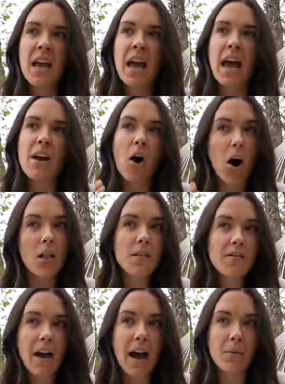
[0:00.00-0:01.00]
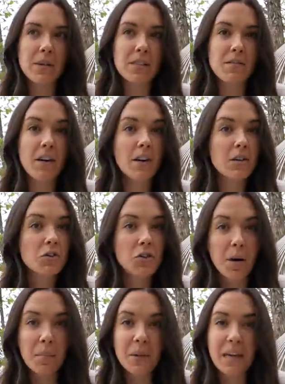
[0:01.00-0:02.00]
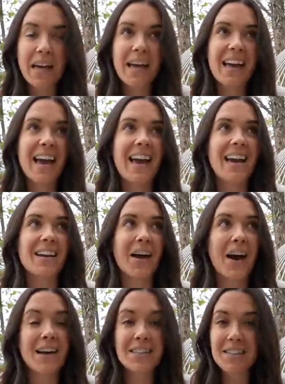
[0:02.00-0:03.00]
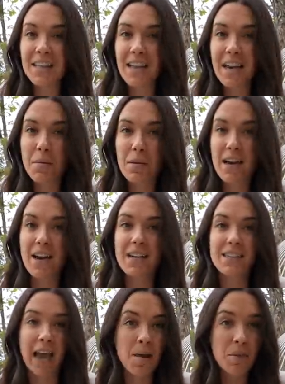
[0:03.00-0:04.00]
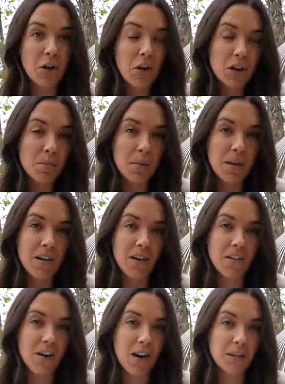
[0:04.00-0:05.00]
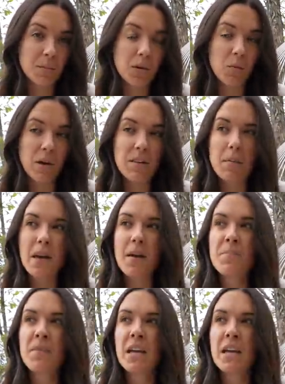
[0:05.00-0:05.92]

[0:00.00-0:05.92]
And all of that was very troubling and isolating because Eamon couldn't be there in the hospital with me.